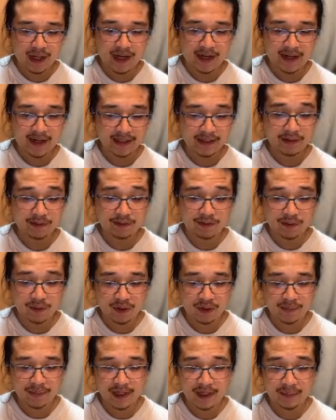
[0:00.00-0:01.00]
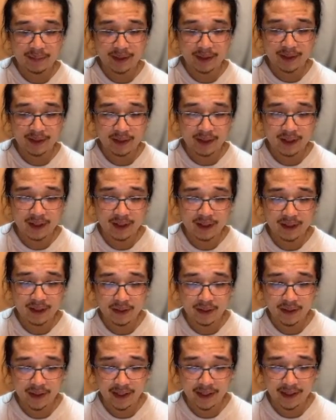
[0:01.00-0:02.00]
94 millimeter.
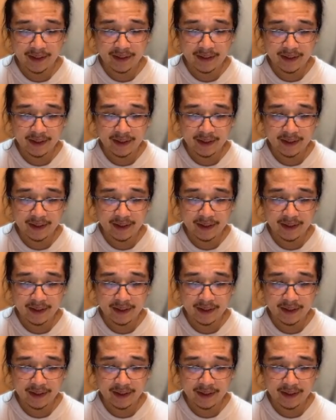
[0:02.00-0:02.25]
Okay,